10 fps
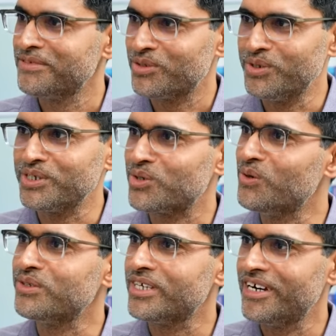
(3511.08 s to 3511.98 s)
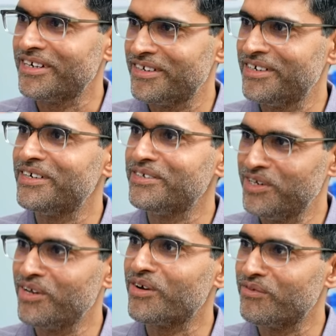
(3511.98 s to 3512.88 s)
throwing stones at uh,
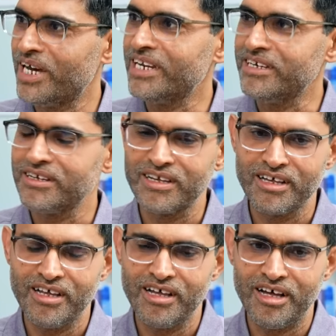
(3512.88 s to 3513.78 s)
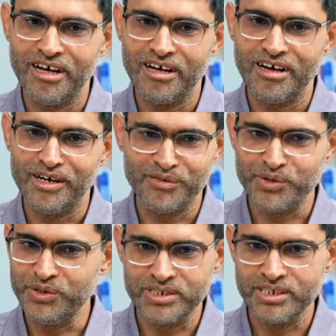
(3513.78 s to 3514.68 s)
Silicon Valley. Yeah. Uh, and of
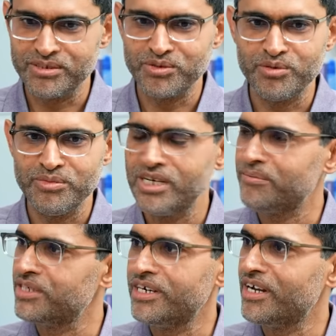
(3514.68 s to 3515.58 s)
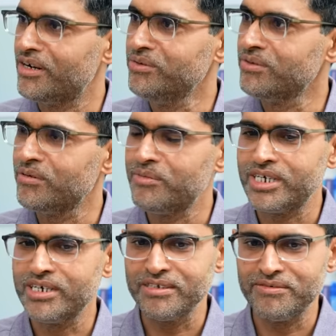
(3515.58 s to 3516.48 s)
course, there is going to be ups and downs, mm -hmm.
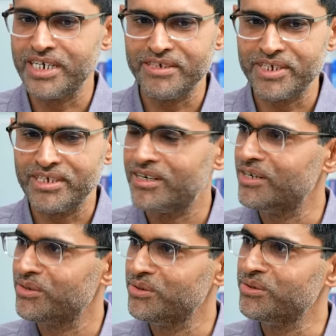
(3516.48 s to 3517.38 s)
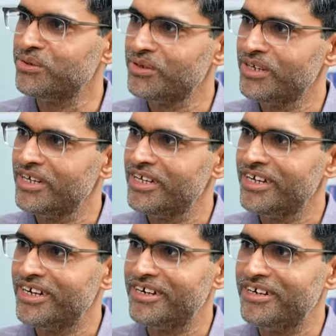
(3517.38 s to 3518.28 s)
but it is very very hard to right
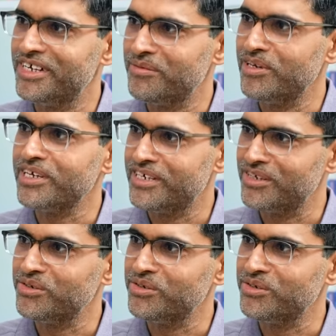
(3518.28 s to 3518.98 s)
uh, replicate